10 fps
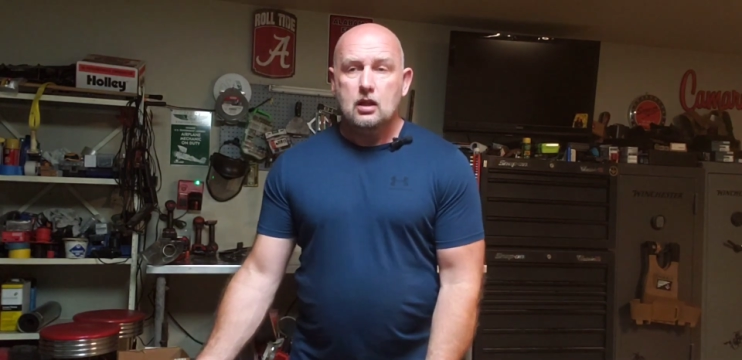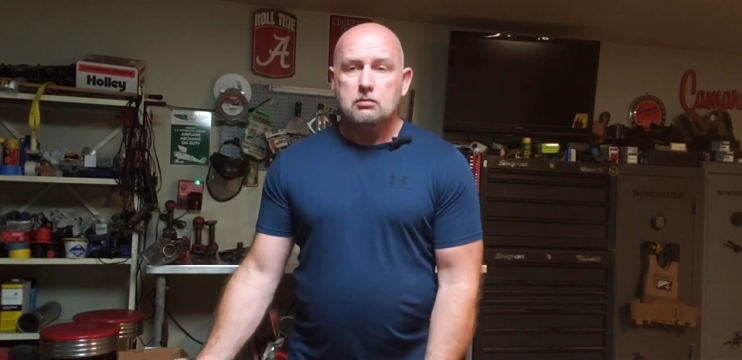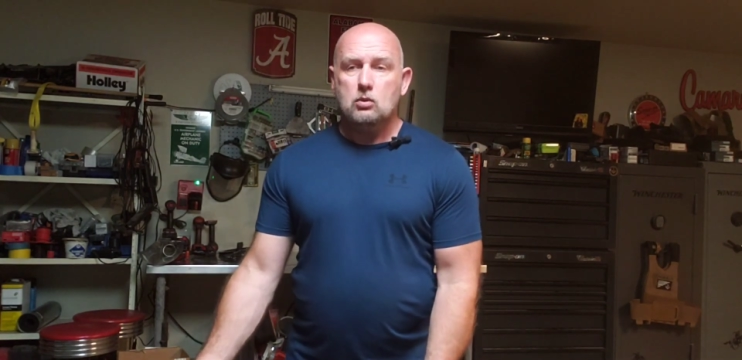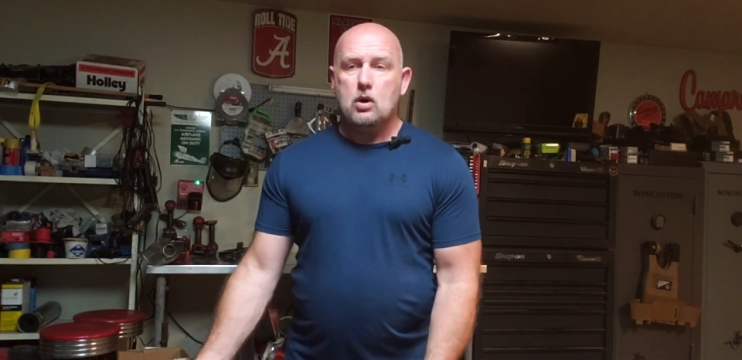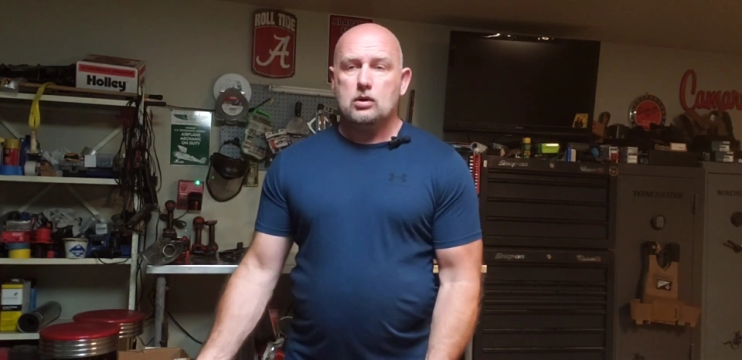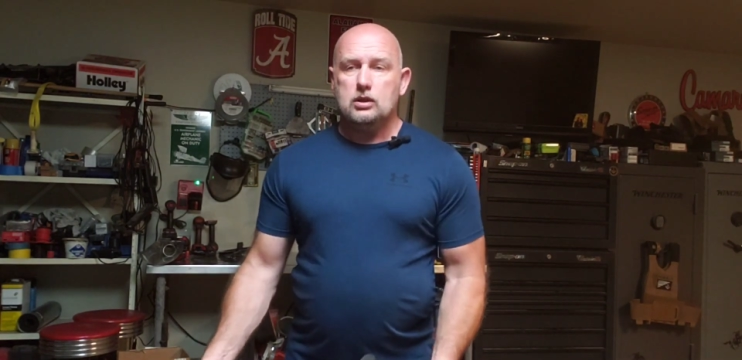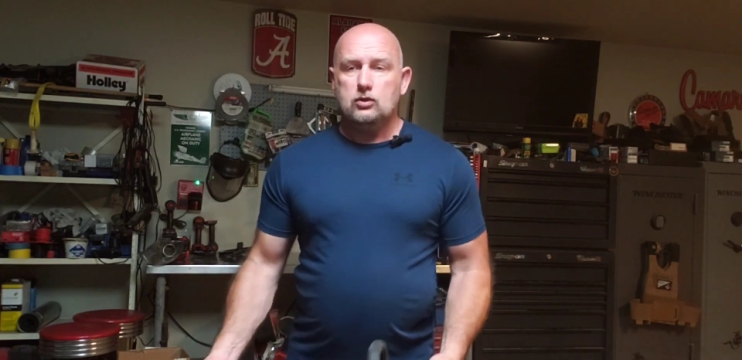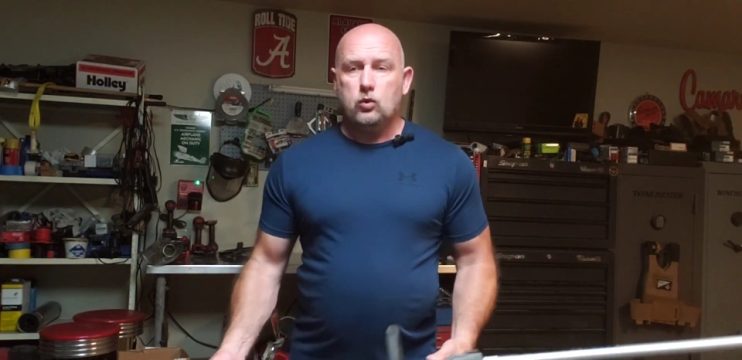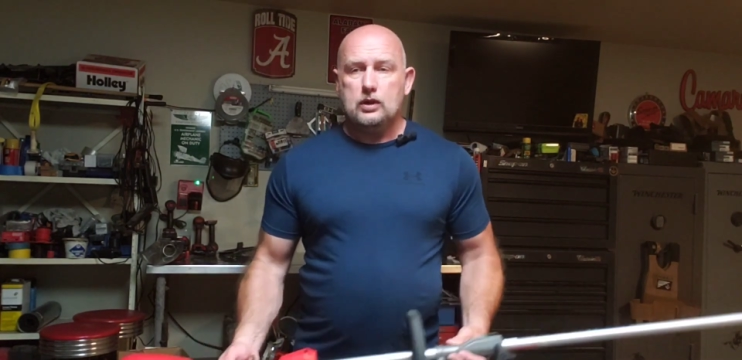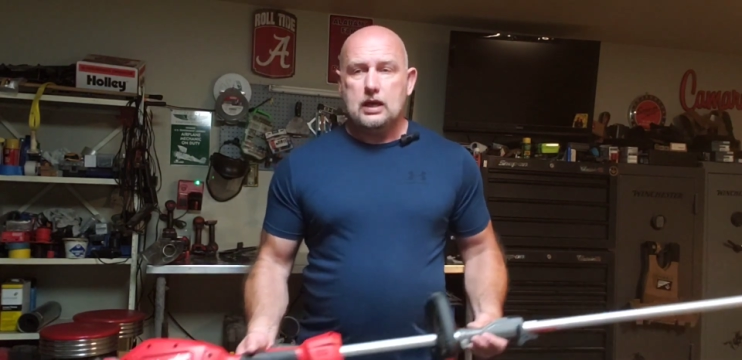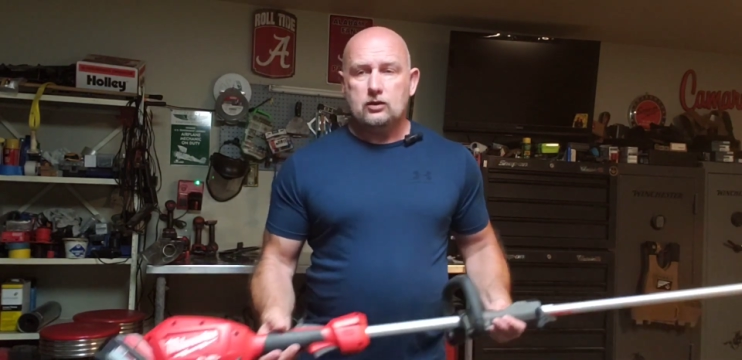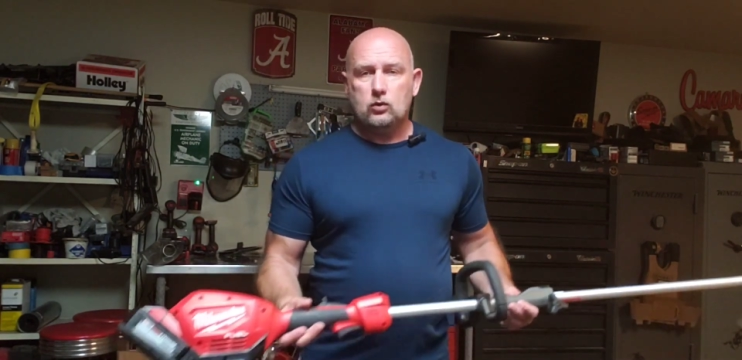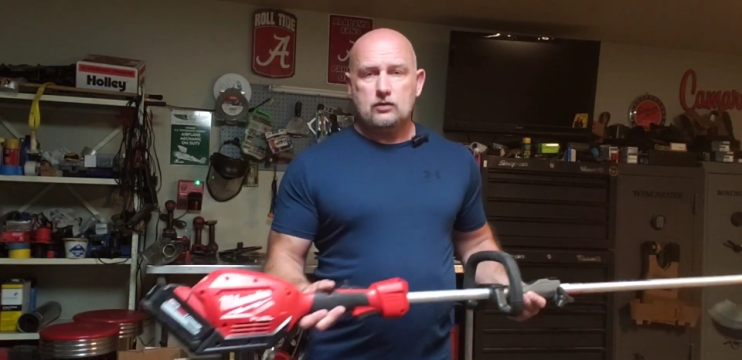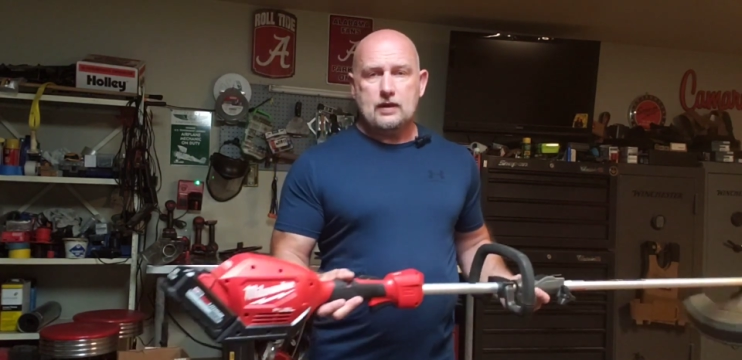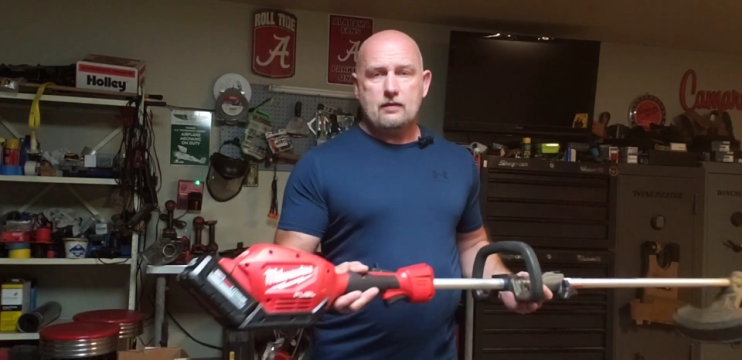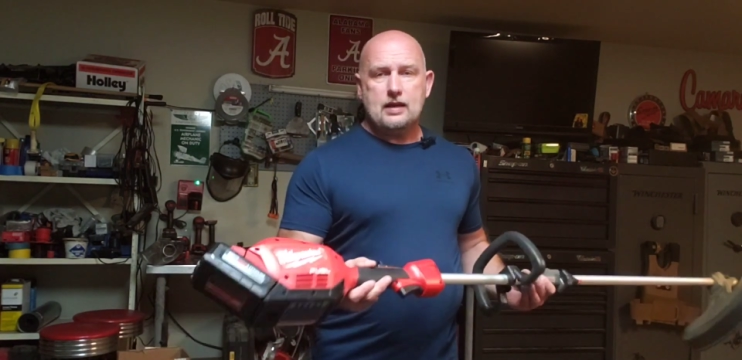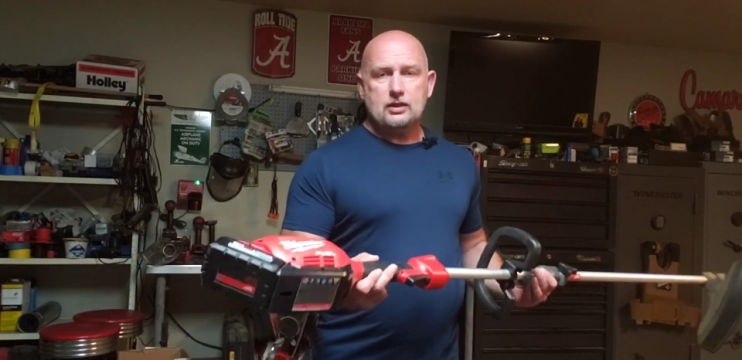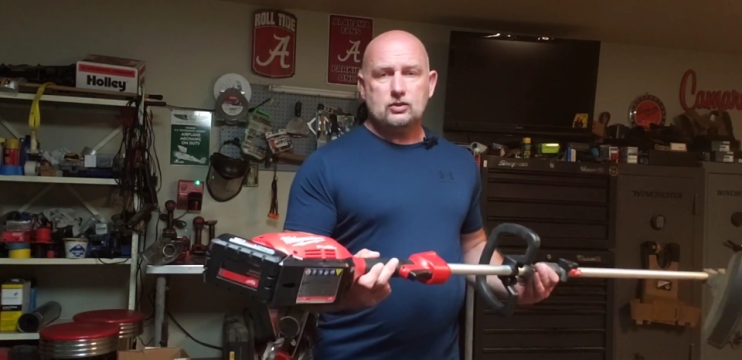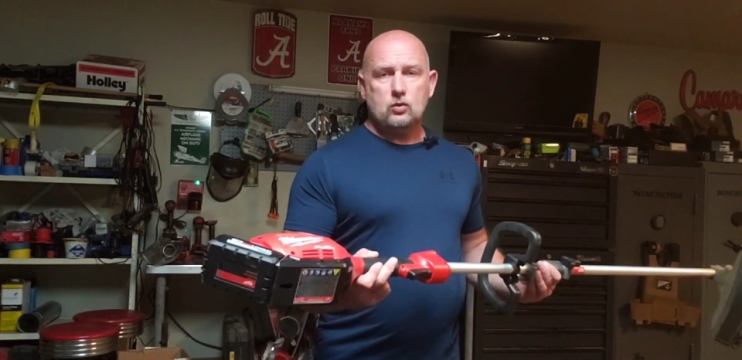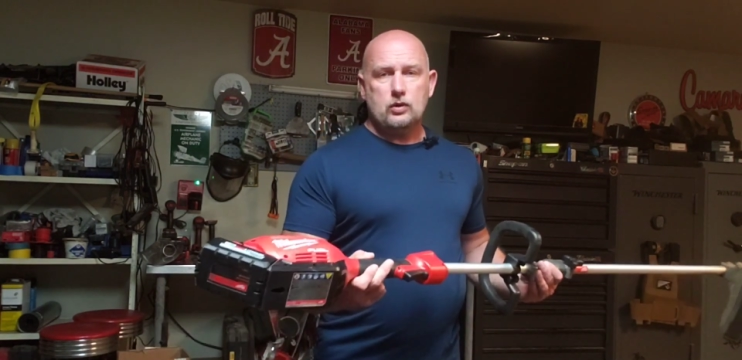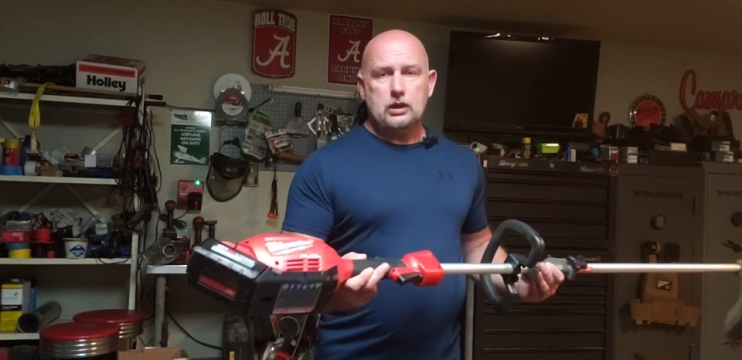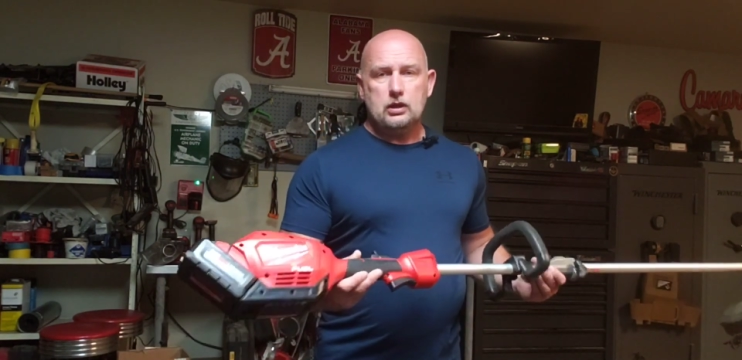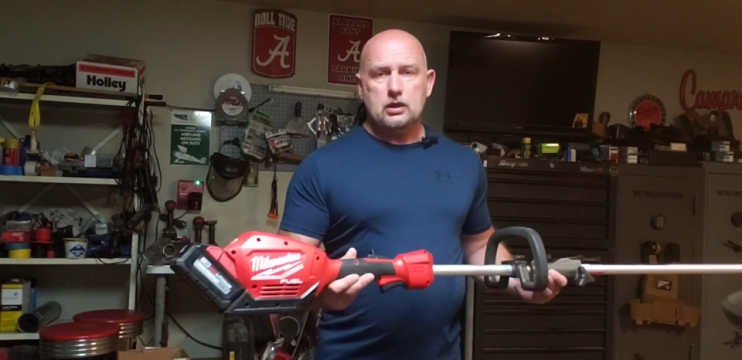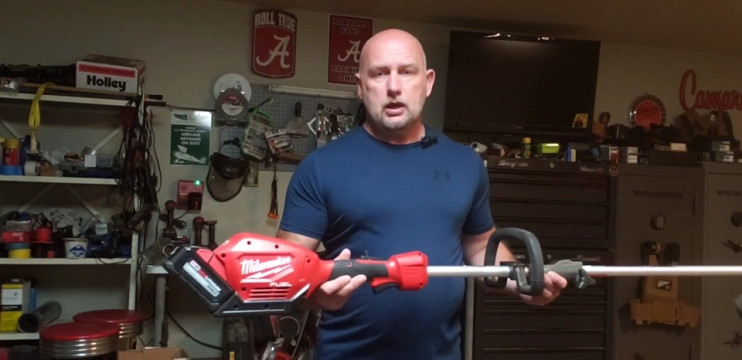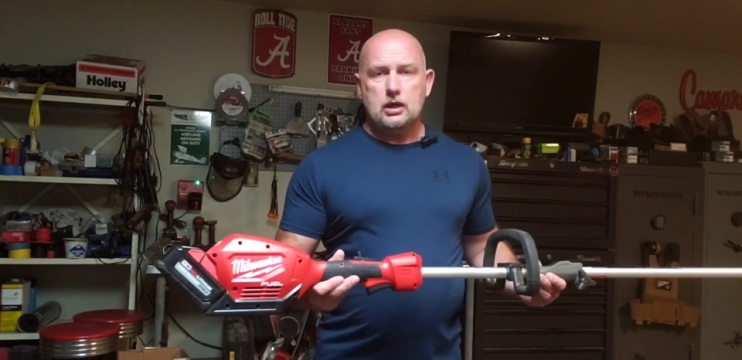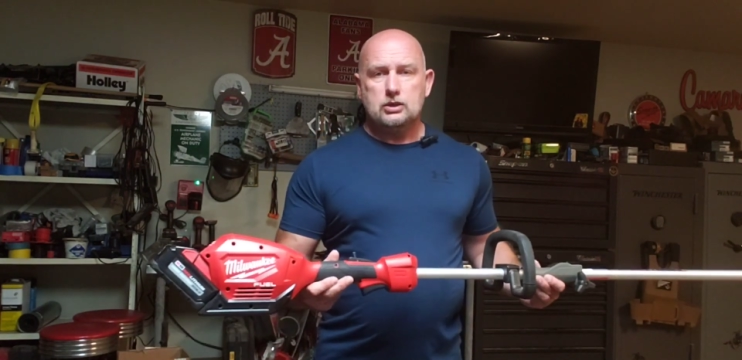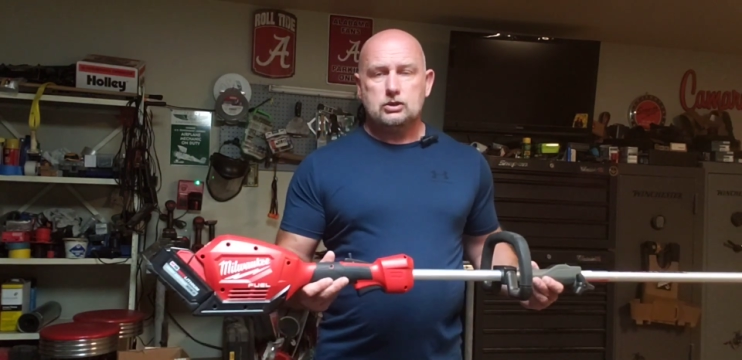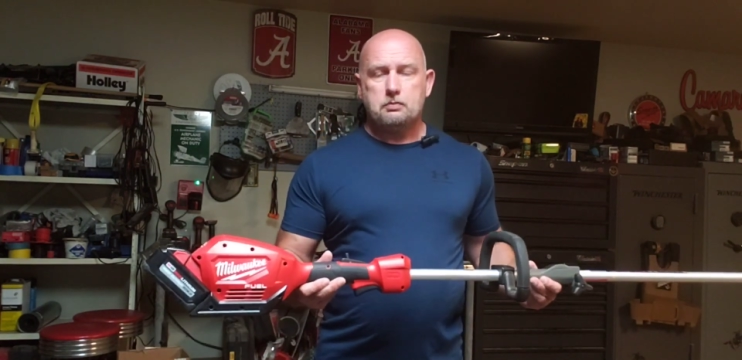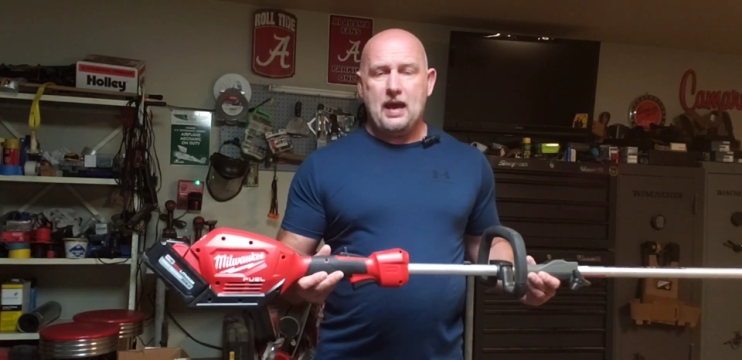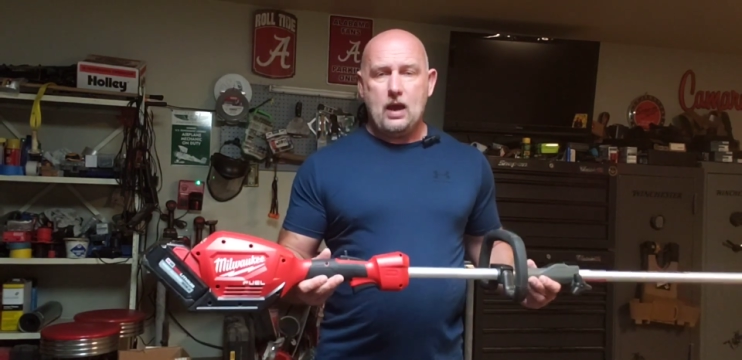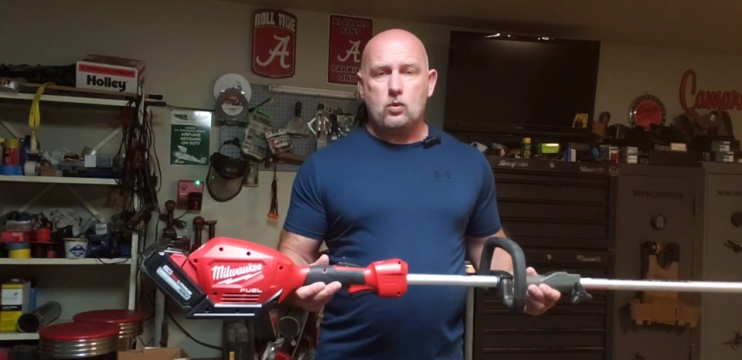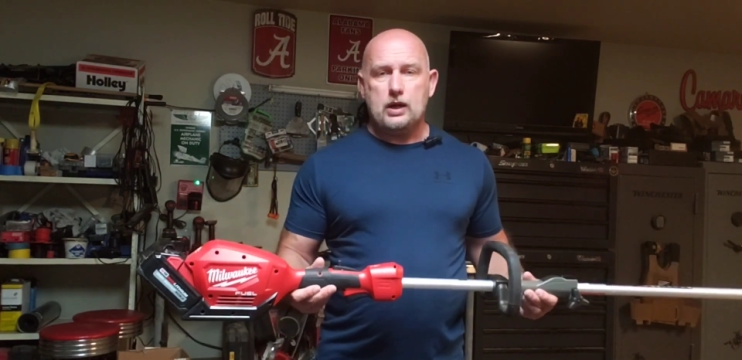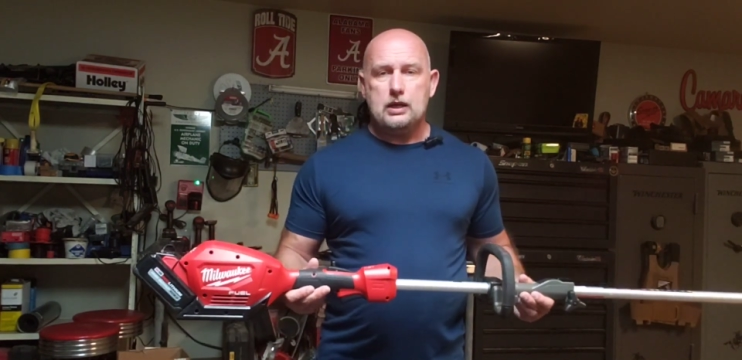Milwaukee 2825-20 power